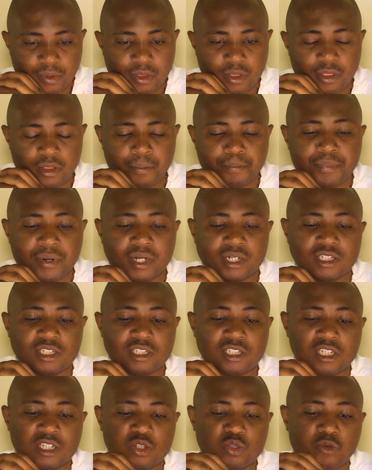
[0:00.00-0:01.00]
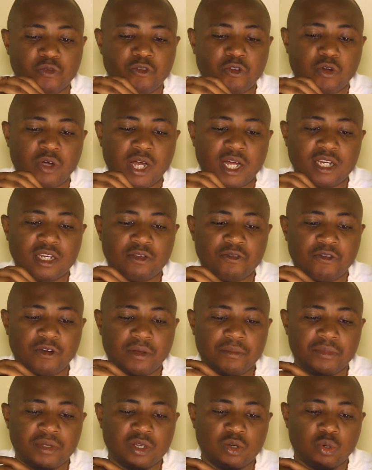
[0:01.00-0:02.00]
The practices of organic
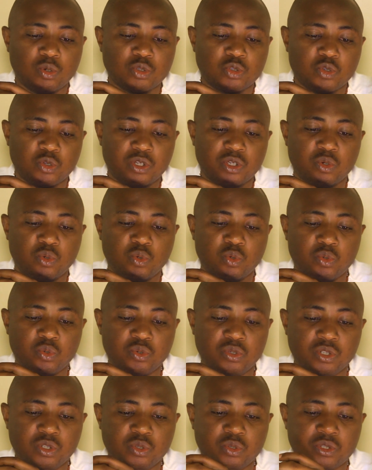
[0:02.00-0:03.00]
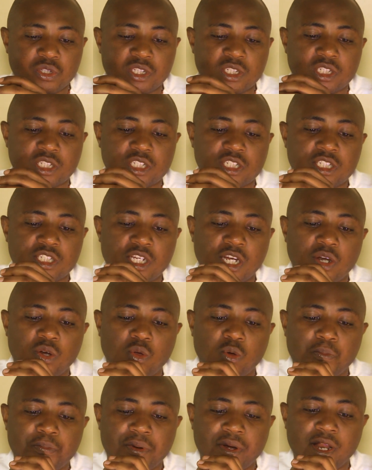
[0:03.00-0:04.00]
farming also include using
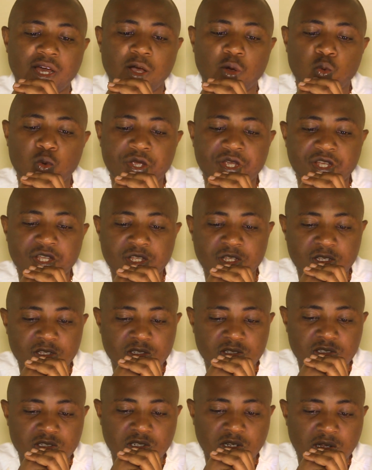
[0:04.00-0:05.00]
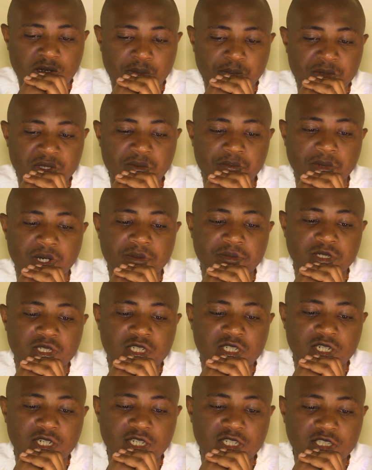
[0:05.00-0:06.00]
shallow plowing, minimum
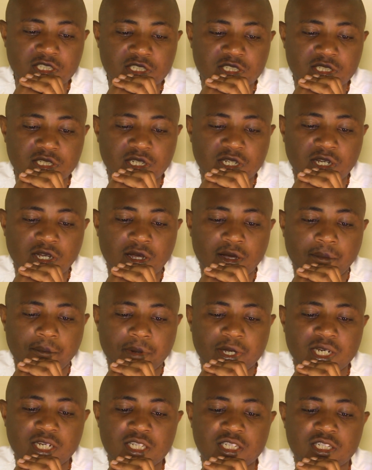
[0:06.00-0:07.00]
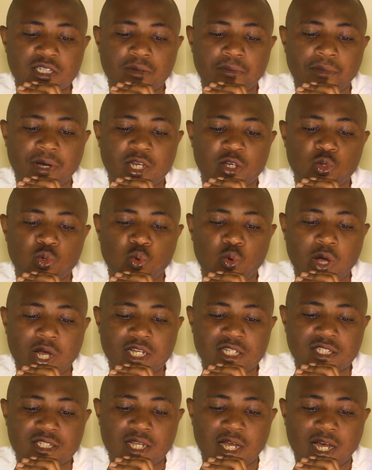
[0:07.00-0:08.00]
tillage, managing
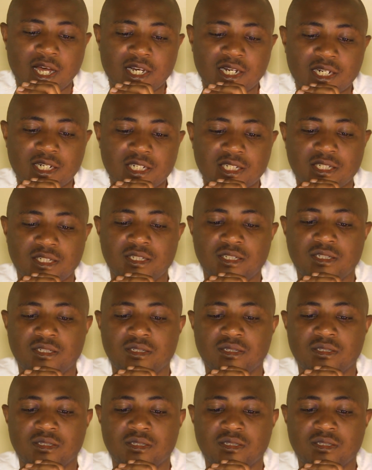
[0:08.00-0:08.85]
manures and